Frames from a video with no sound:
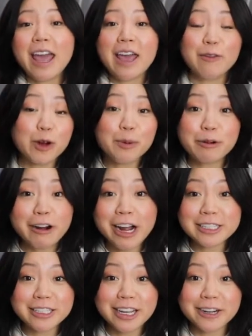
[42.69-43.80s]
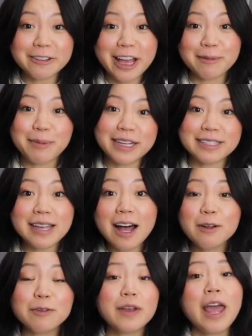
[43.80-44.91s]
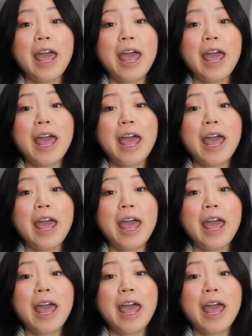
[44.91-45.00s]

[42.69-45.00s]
if you're a procrastinator like myself